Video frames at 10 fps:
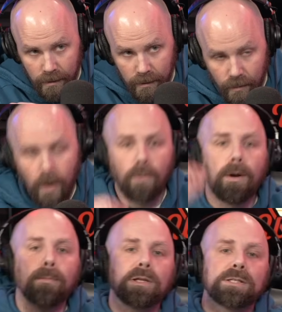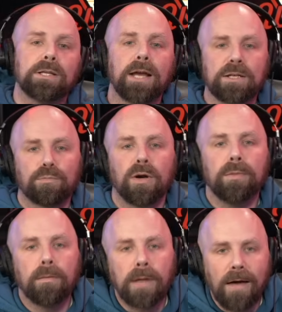Royal Rumble is the next
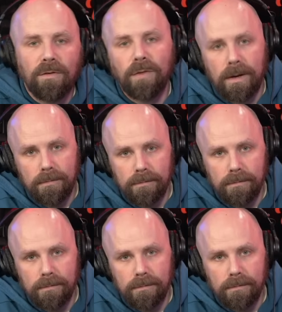premium live event.